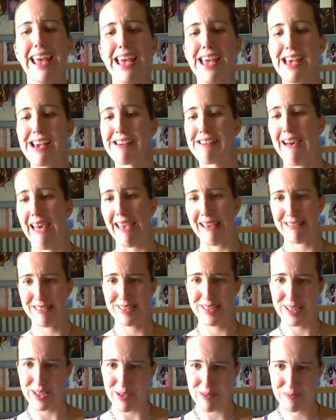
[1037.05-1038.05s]
I don't
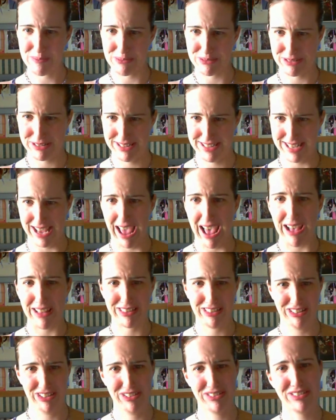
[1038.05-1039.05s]
think they pulled out
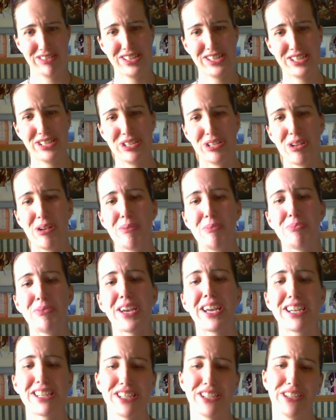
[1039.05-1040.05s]
the original
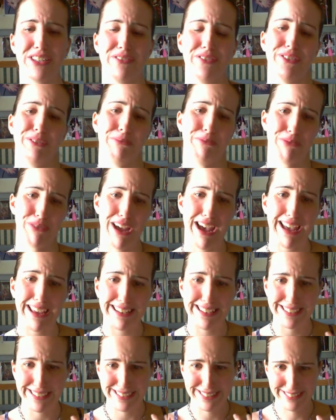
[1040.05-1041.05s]
picture of the bride
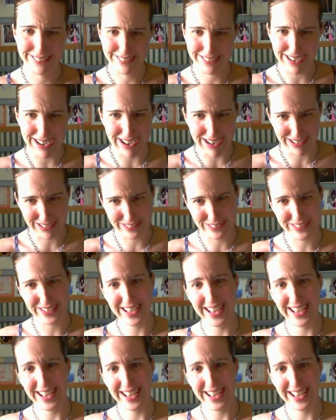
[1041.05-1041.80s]
and groom.